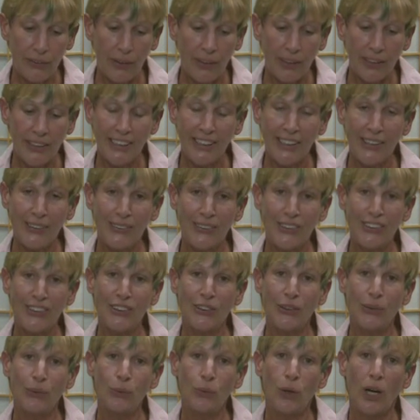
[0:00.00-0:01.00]
also
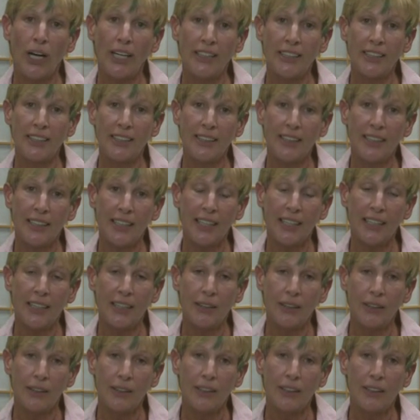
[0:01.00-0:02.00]
to watch the
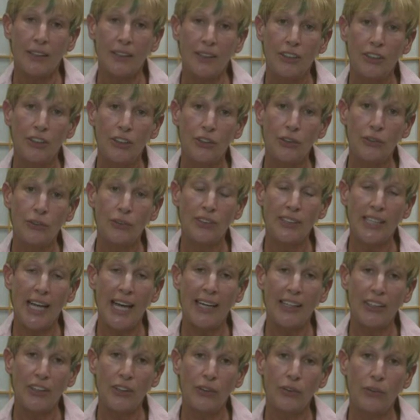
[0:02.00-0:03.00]
news
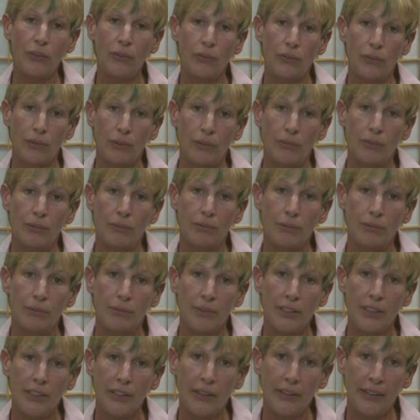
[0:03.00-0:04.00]
at noon
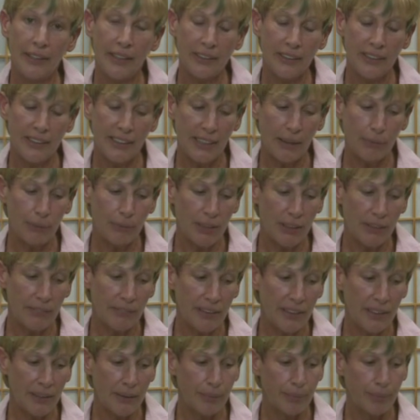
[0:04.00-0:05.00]
here on LCM
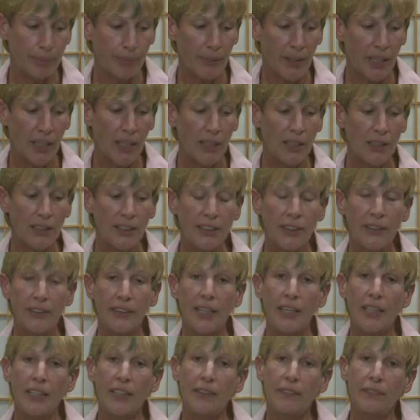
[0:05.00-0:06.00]
TV. So
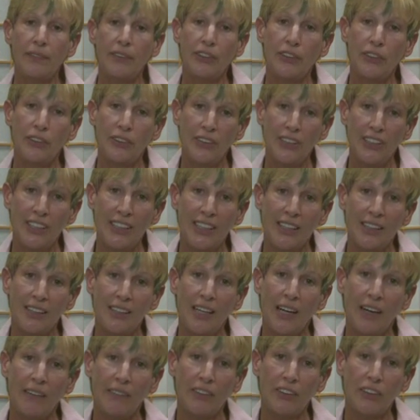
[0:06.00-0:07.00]
thank you for tuning in.
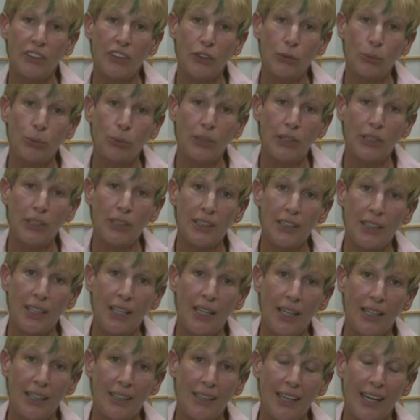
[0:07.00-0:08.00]
Have a good week,
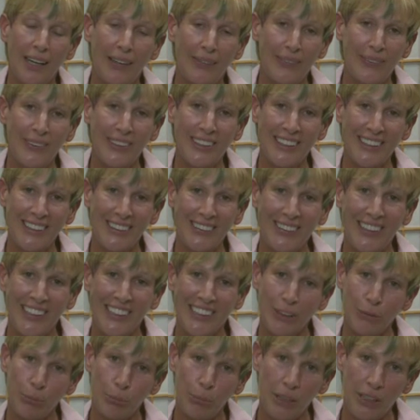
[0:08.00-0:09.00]
and I will see you
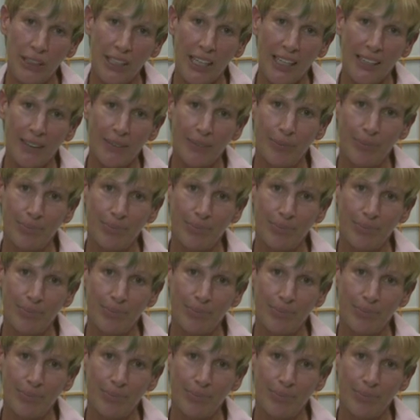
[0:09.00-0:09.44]
next Monday.